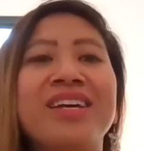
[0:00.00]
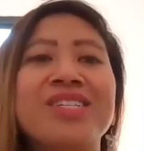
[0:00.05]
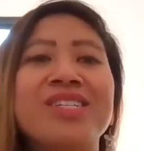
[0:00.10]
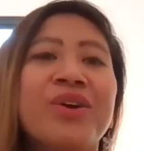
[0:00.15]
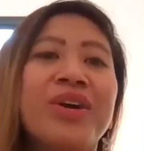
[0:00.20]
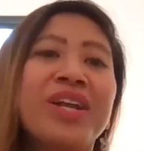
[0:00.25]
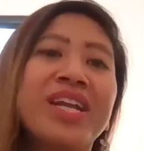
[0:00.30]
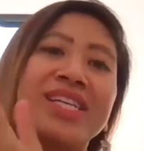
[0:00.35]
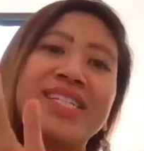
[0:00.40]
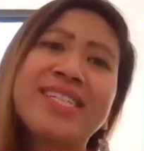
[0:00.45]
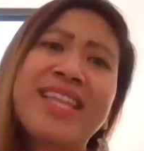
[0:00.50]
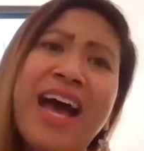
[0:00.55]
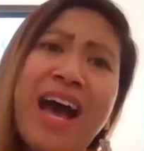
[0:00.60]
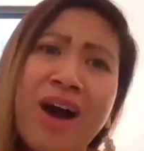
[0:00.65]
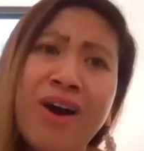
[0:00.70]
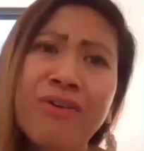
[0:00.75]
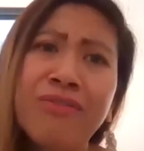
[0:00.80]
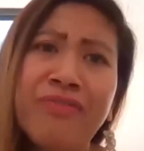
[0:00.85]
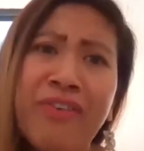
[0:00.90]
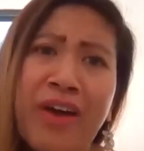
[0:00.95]
So it is
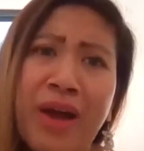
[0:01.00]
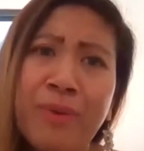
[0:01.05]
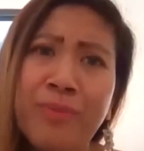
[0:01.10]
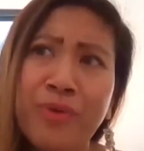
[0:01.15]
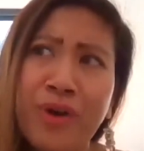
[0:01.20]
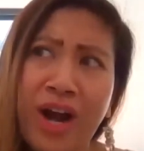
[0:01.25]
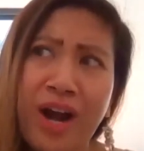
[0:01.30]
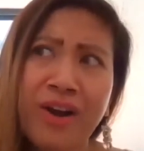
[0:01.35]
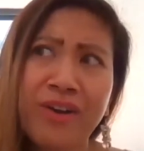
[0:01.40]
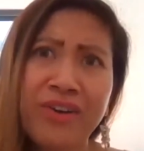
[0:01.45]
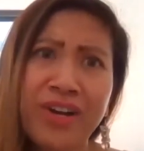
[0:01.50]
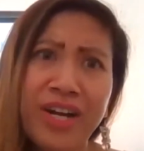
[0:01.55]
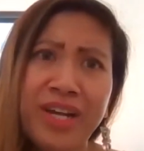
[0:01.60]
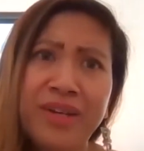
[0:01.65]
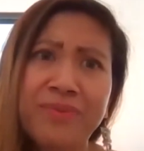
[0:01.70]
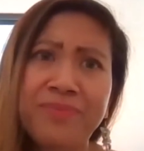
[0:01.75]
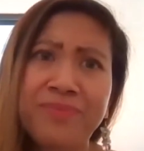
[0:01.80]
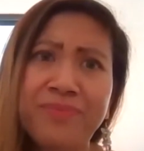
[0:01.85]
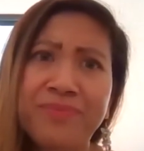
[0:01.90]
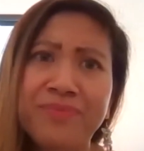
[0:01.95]
now February.